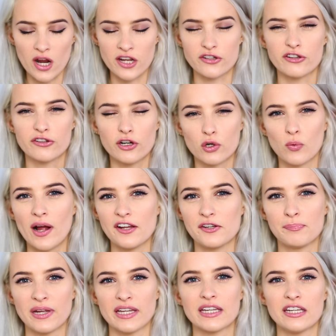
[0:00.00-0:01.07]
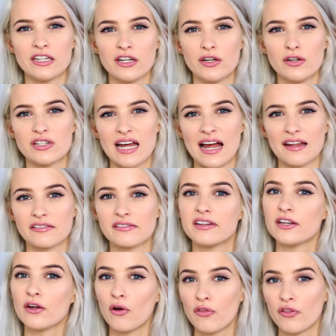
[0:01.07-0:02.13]
It's just not quite as pinky nude as
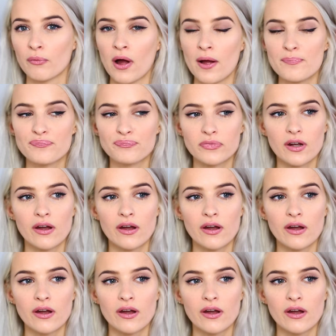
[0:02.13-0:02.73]
the other one,